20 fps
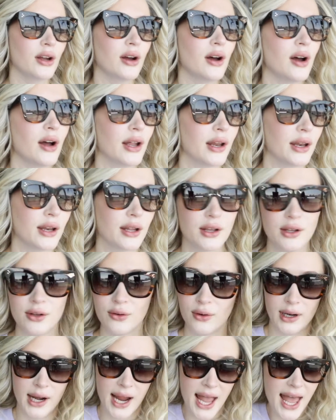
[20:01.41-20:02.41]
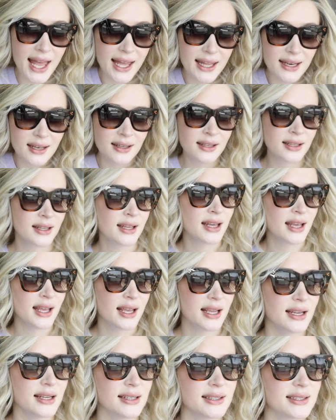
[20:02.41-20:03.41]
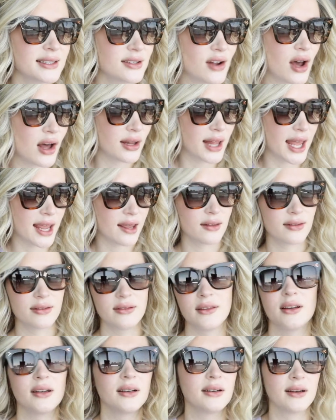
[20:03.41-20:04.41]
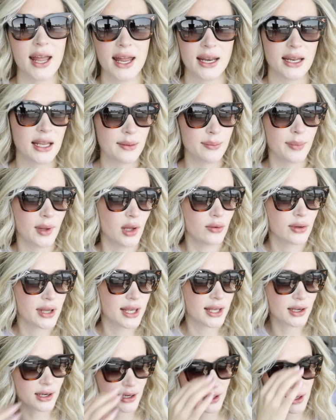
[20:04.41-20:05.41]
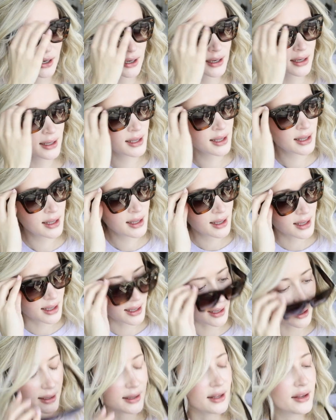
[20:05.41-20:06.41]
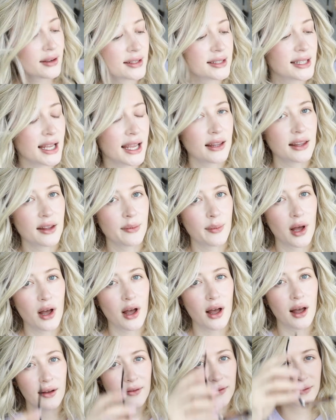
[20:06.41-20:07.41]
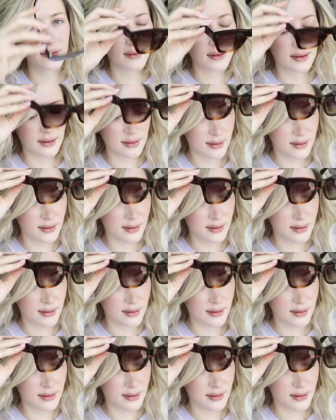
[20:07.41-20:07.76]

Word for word: on your head. It's not like they're any bulkier. You can take them off.